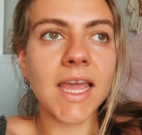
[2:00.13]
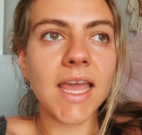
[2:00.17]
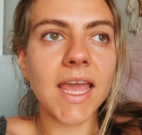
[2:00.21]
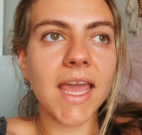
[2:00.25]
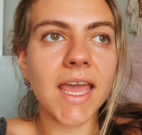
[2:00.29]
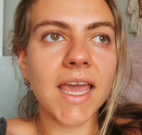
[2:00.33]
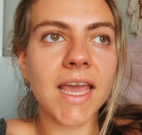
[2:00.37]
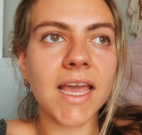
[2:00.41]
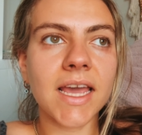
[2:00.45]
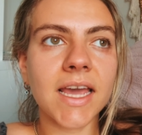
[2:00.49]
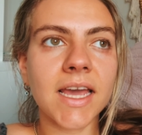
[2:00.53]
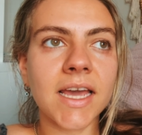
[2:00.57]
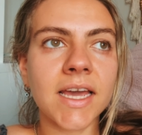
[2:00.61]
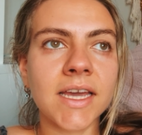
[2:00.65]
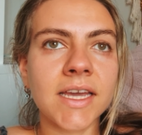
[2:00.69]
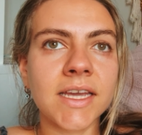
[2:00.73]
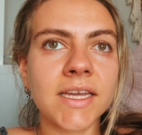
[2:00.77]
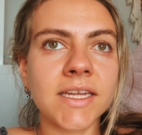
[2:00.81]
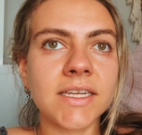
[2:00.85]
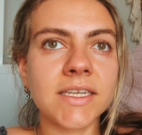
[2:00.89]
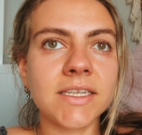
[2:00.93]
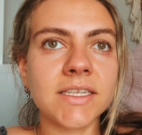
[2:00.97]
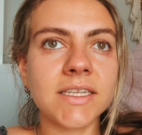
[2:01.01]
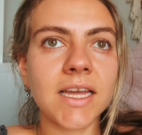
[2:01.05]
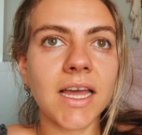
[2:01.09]

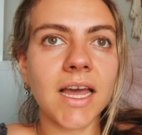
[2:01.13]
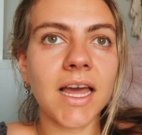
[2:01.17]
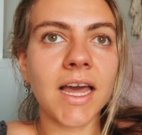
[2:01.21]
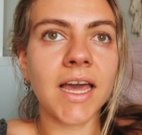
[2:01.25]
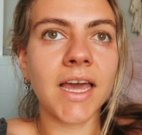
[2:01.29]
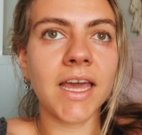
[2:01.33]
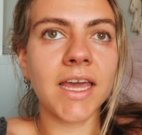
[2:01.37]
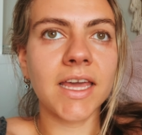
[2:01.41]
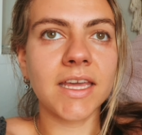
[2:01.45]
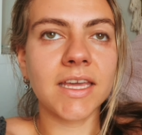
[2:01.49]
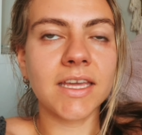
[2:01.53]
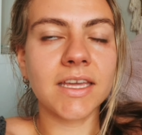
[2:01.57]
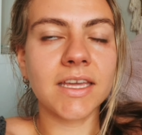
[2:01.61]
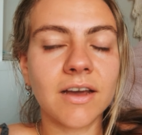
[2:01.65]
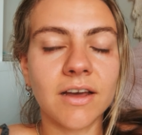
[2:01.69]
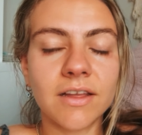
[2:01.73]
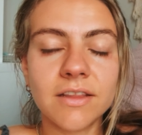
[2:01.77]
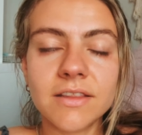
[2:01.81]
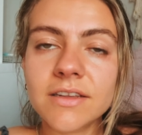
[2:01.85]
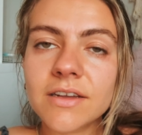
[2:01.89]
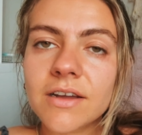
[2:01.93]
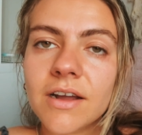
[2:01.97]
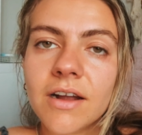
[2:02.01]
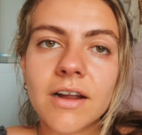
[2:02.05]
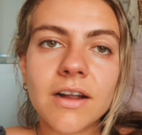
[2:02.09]
and I in
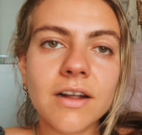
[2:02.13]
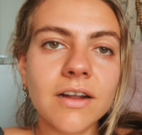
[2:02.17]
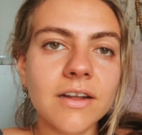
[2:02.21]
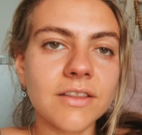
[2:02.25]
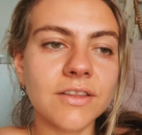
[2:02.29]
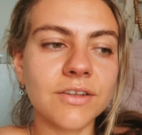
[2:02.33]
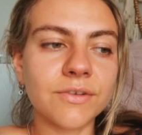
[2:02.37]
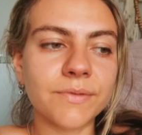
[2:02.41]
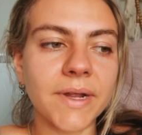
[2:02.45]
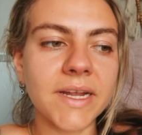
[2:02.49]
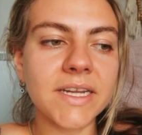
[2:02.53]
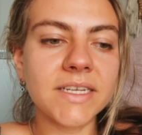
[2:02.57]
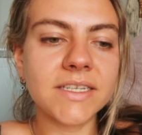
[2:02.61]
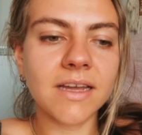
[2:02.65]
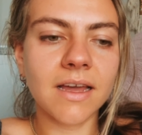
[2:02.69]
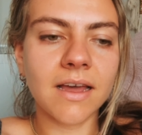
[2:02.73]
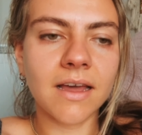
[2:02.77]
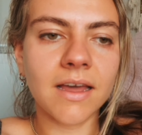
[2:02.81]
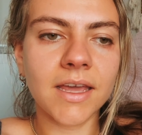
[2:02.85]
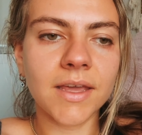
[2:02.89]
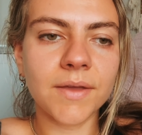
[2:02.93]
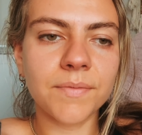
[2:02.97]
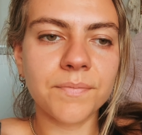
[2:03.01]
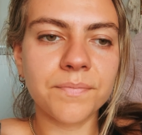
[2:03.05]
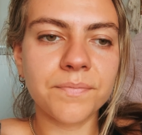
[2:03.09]
the car at the right
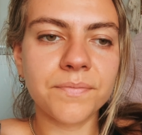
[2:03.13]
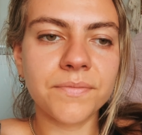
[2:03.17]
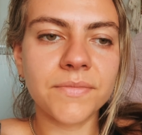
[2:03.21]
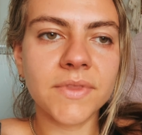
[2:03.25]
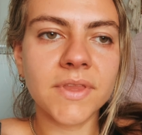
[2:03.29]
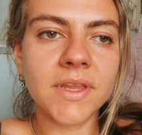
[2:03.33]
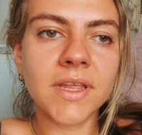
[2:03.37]
time.